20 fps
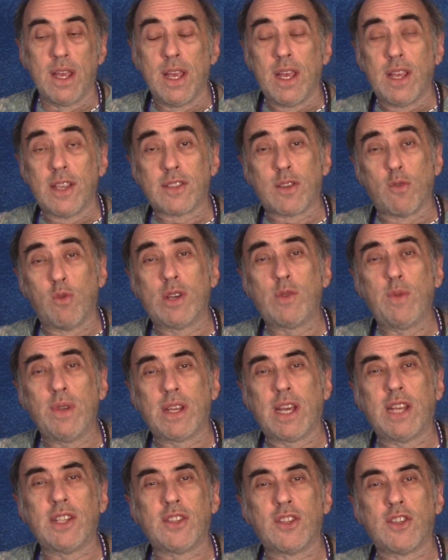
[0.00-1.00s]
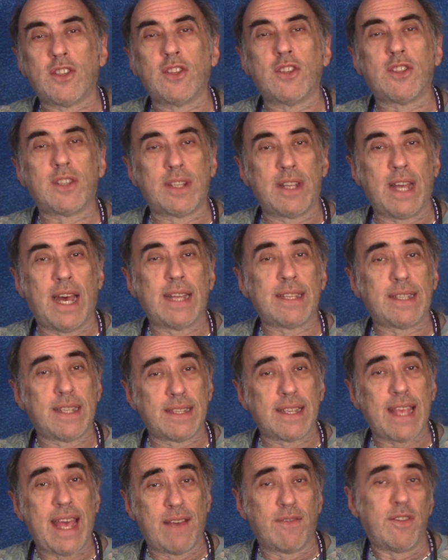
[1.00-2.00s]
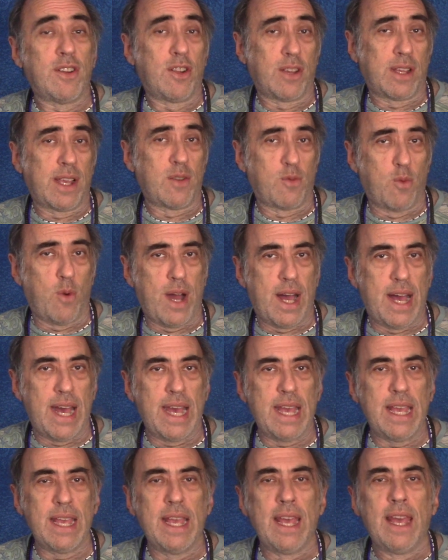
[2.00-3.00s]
So what we're going to do tonight is have a look at why,